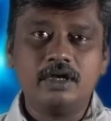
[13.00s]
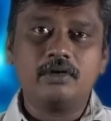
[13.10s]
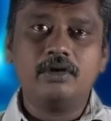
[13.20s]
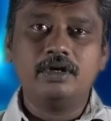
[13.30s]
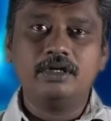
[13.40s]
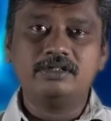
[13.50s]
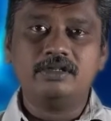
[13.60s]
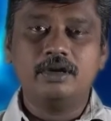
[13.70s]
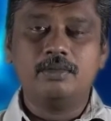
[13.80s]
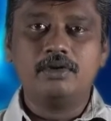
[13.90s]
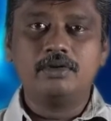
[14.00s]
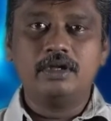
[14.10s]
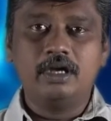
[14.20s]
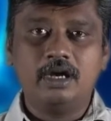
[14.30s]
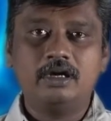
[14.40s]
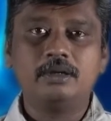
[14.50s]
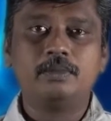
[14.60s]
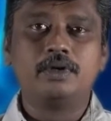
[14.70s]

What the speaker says: we are going to see about the electric